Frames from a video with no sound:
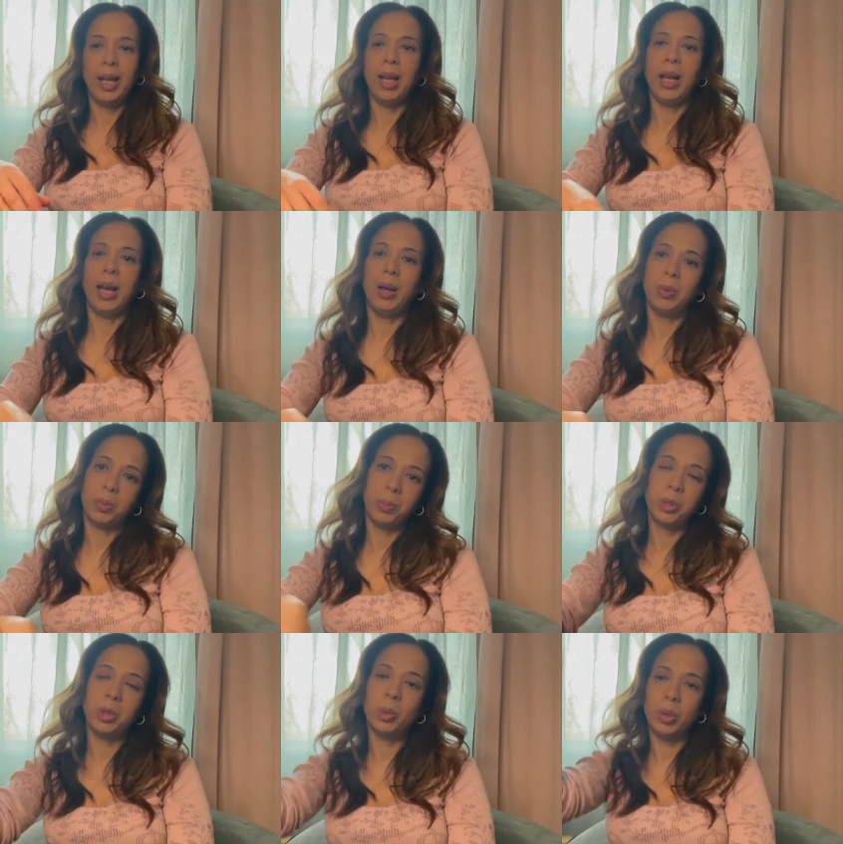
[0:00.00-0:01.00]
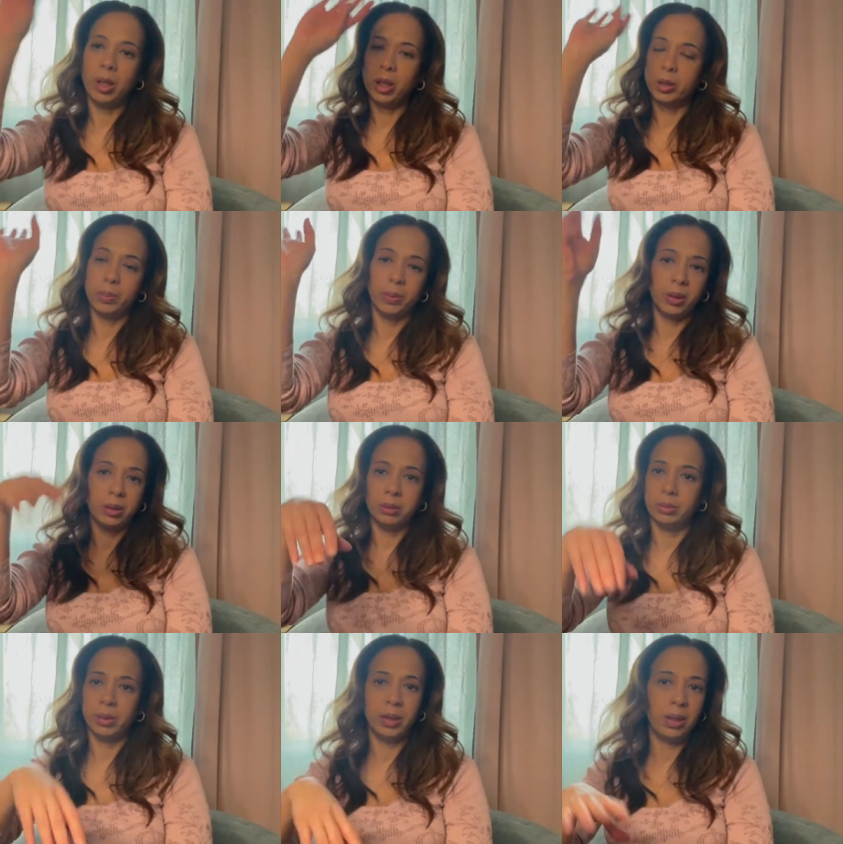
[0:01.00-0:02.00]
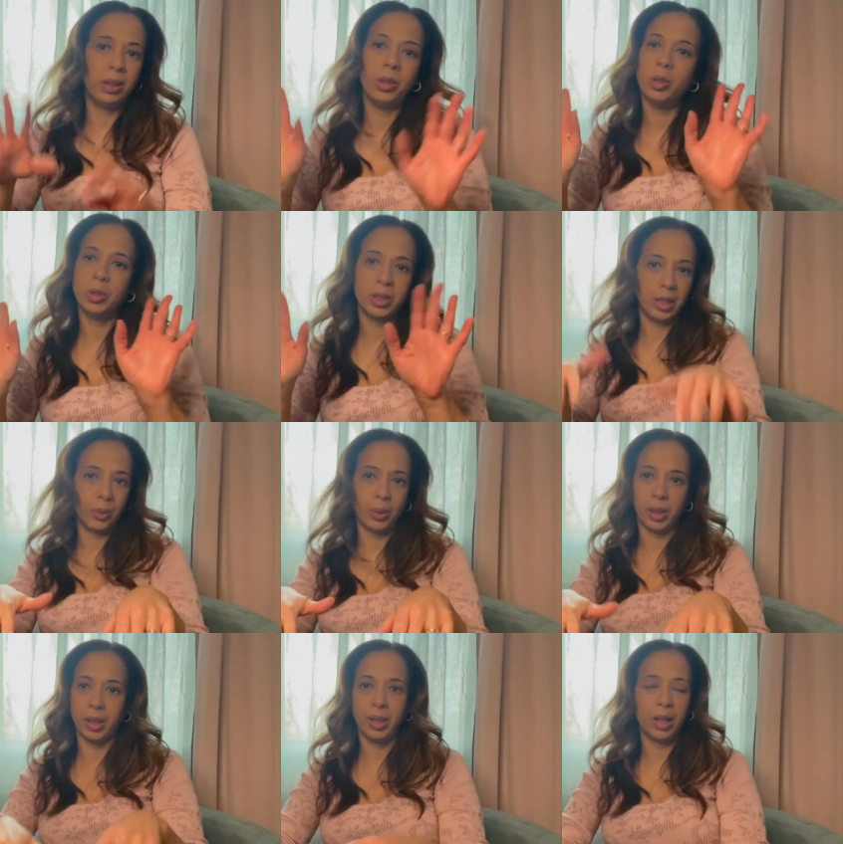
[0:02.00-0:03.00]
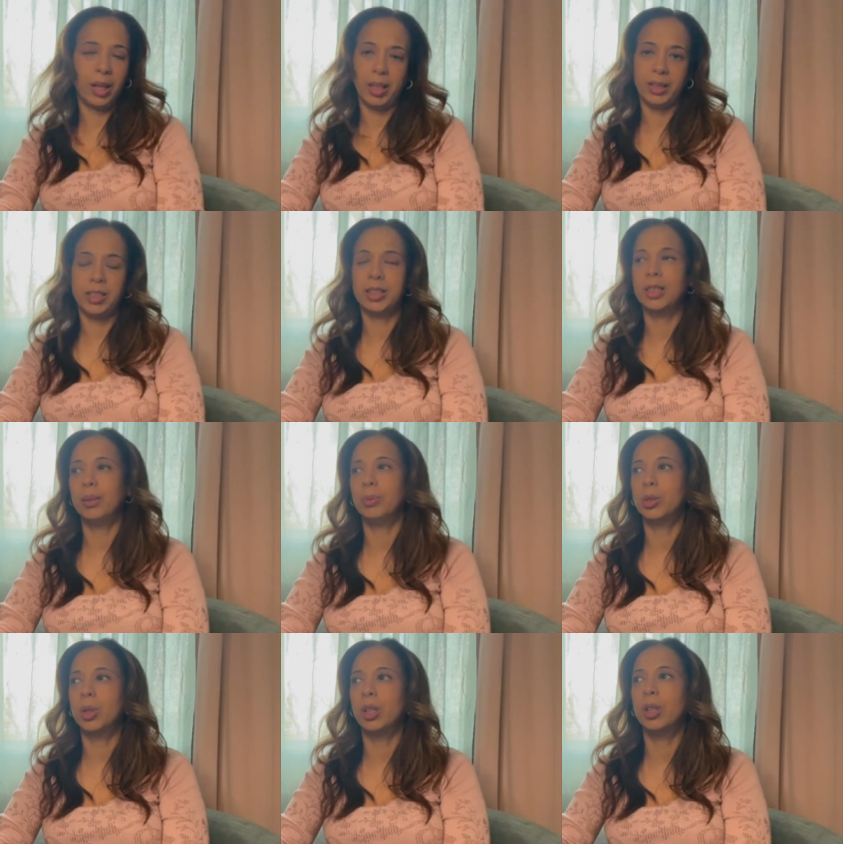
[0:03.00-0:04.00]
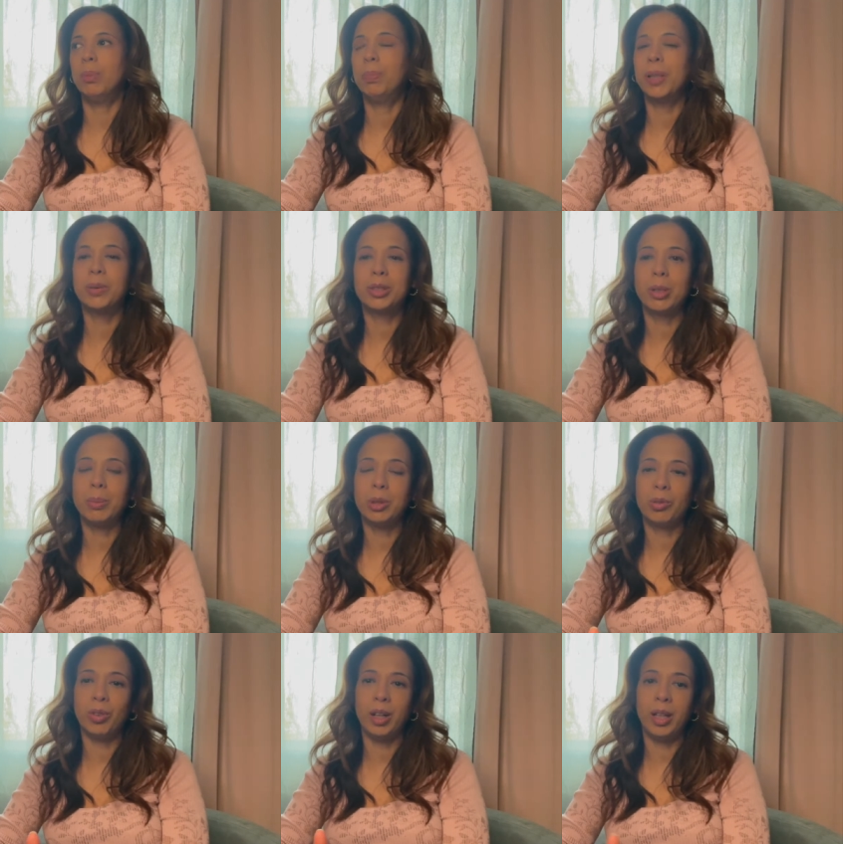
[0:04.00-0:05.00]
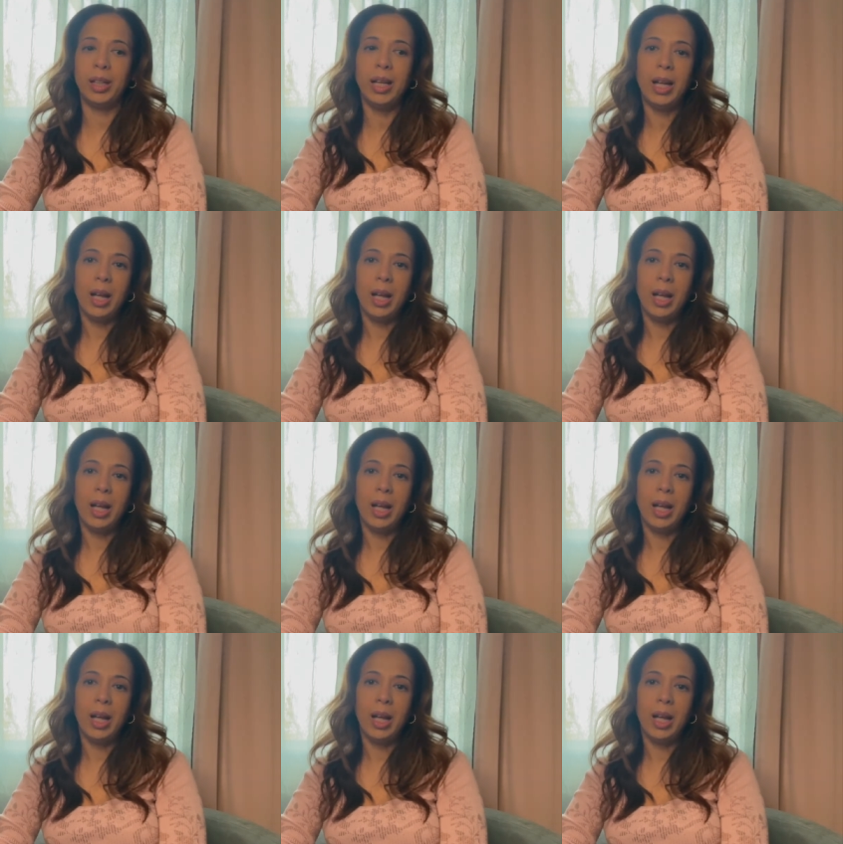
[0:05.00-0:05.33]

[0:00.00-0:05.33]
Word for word: I was supposed to do an orange balloon. It, you'll see why. I just um struggled, but it was so much fun.